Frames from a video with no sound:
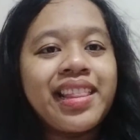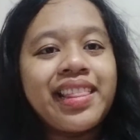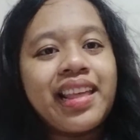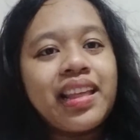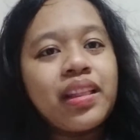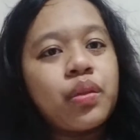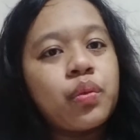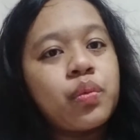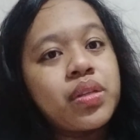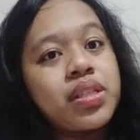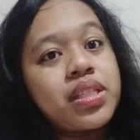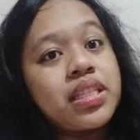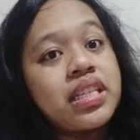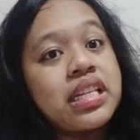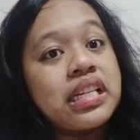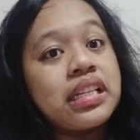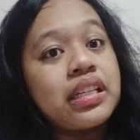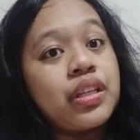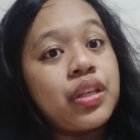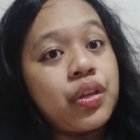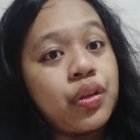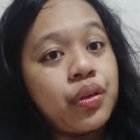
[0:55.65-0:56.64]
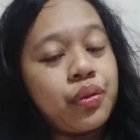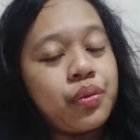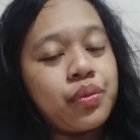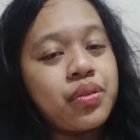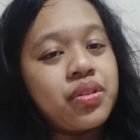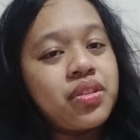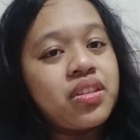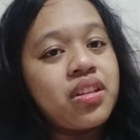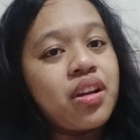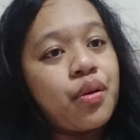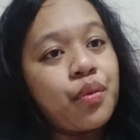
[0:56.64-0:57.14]
that we still
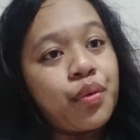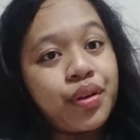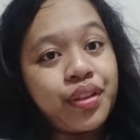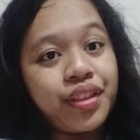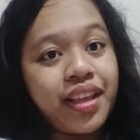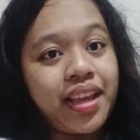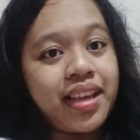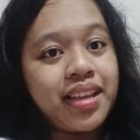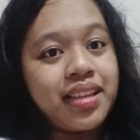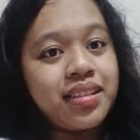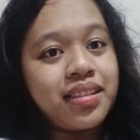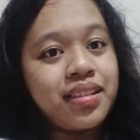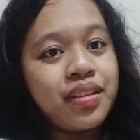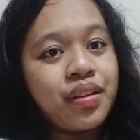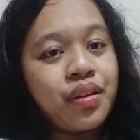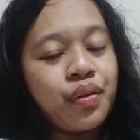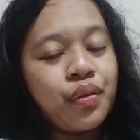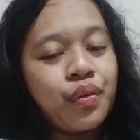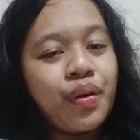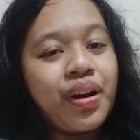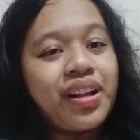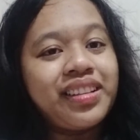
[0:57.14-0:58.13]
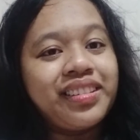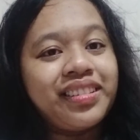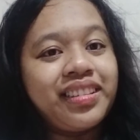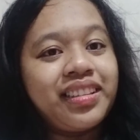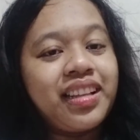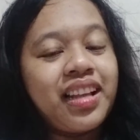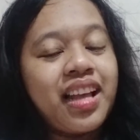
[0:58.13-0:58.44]
use nowadays while